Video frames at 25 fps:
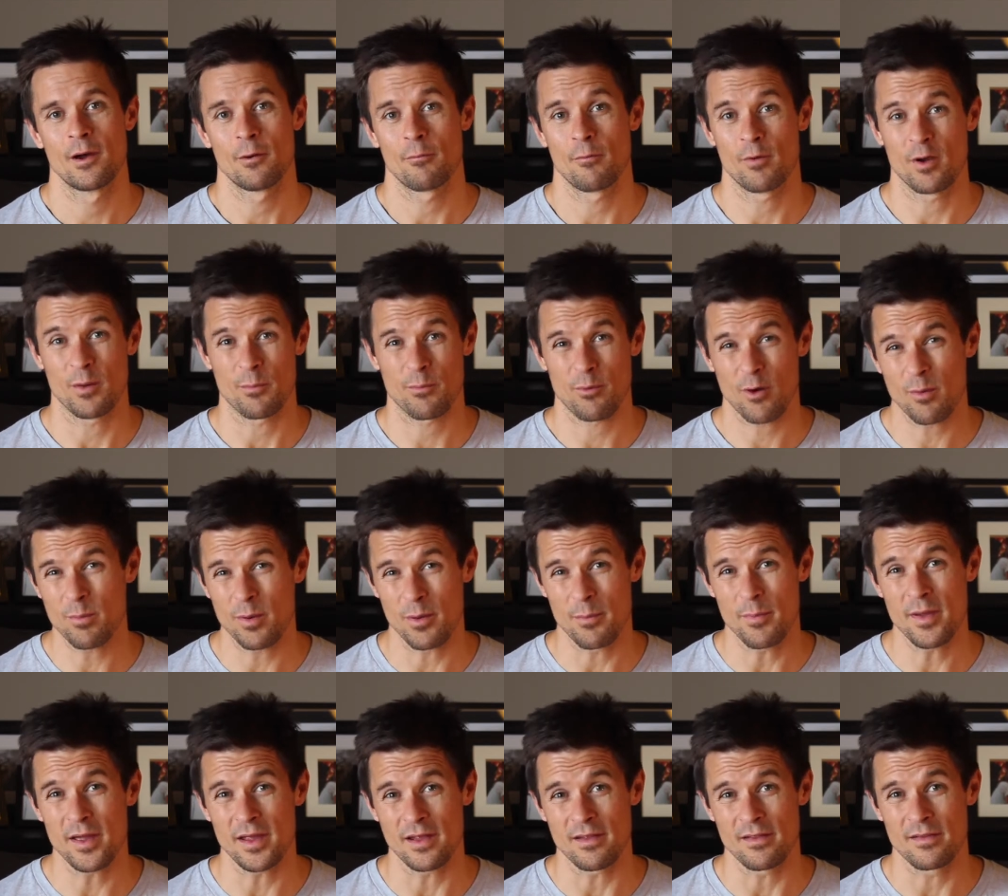Well, it probably
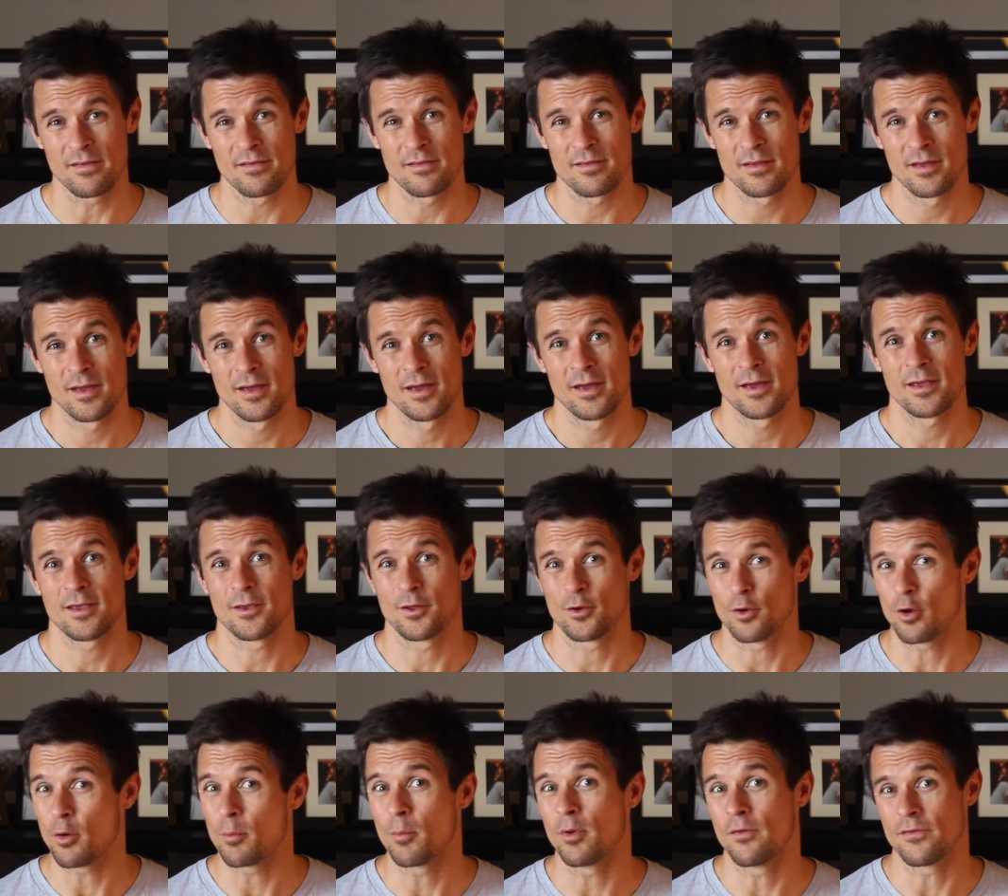means you're
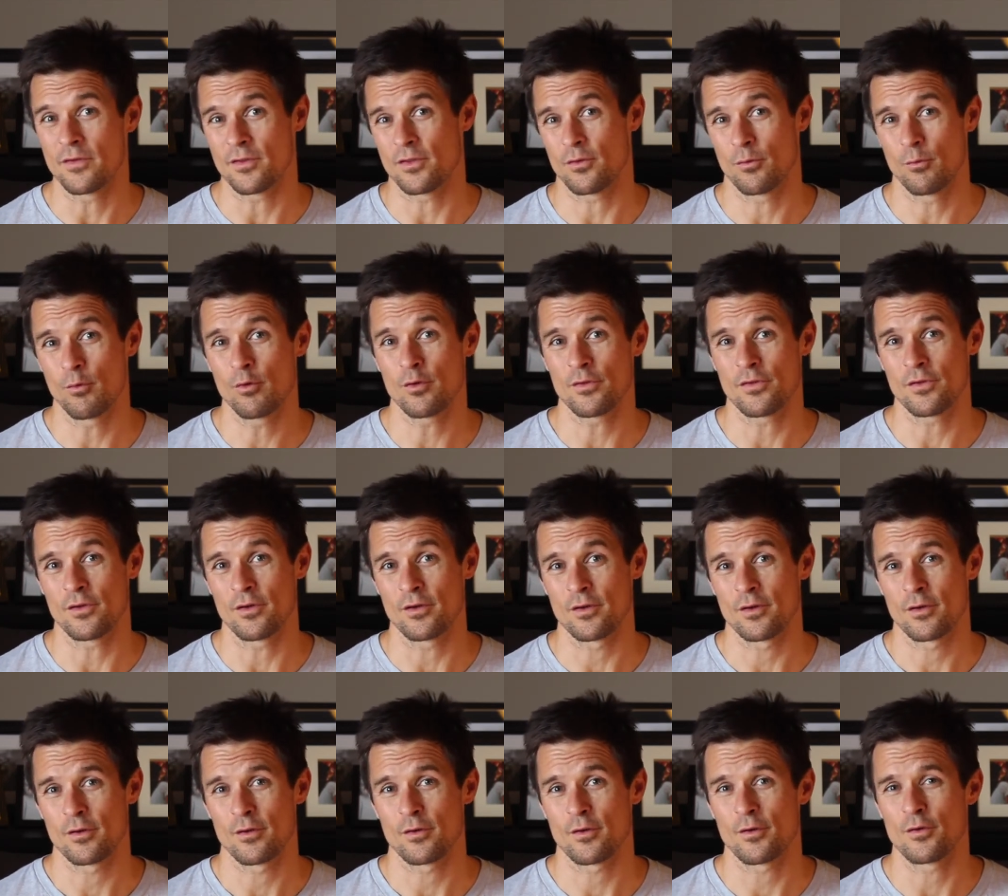not moving towards it
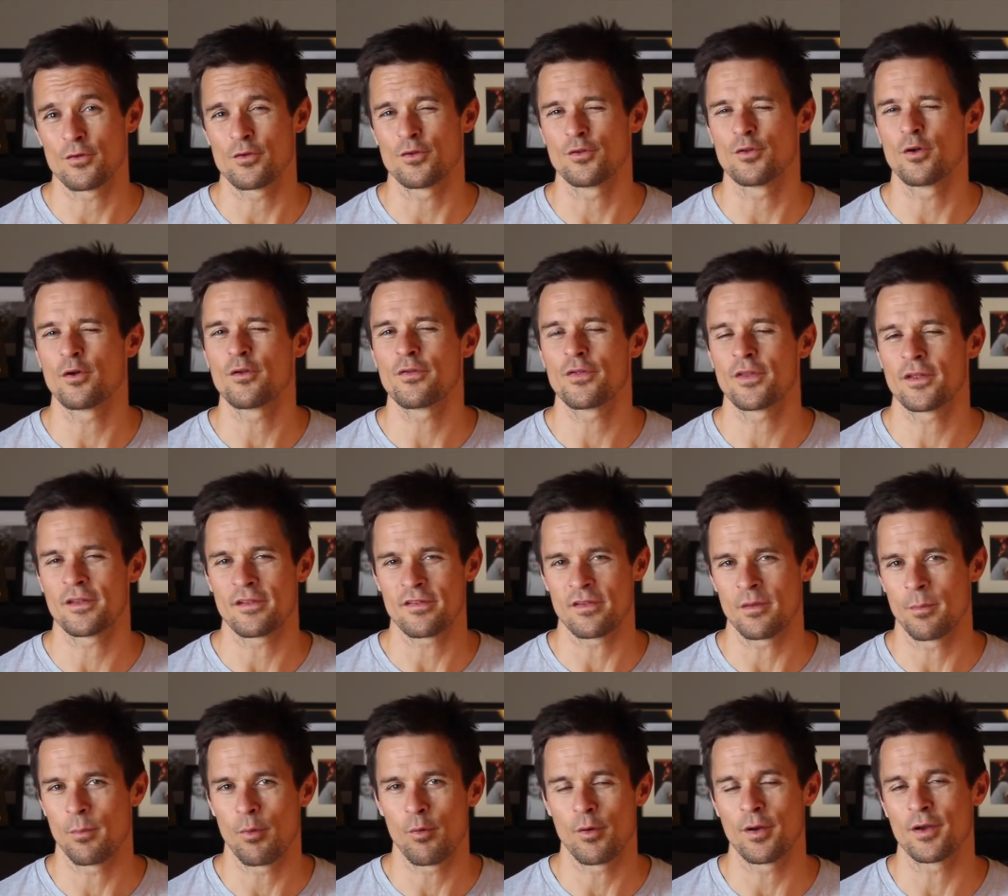because you don't think there's
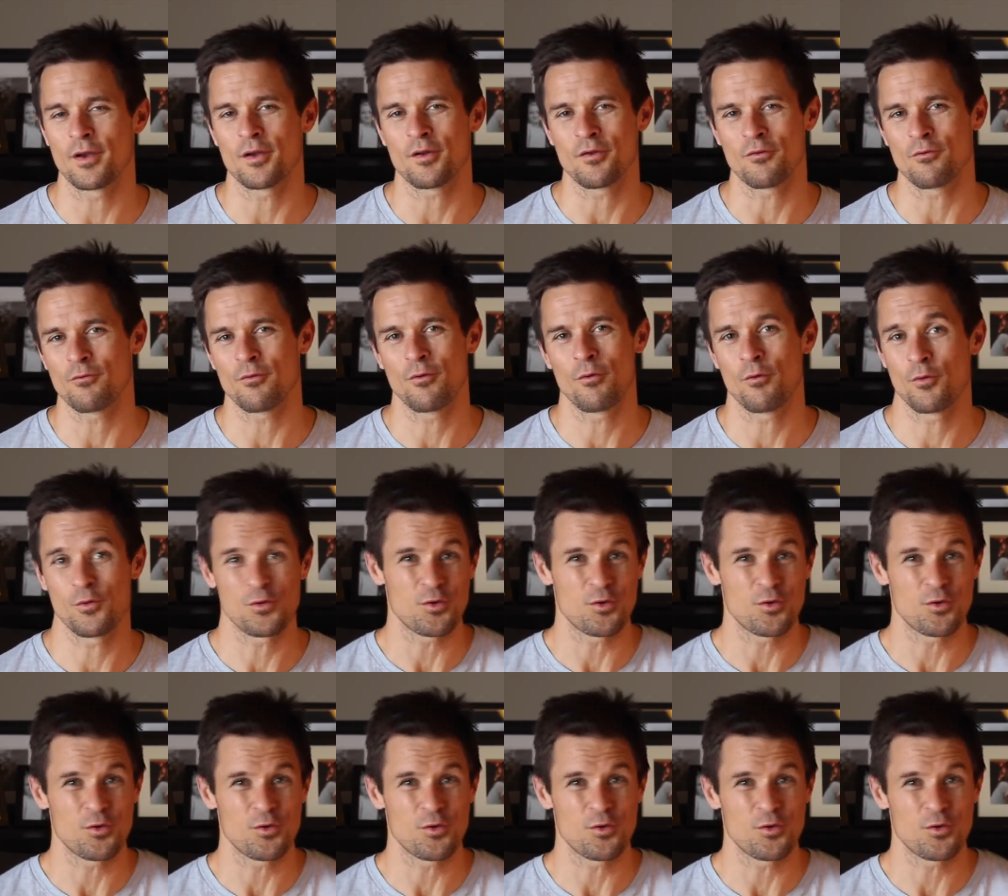a point or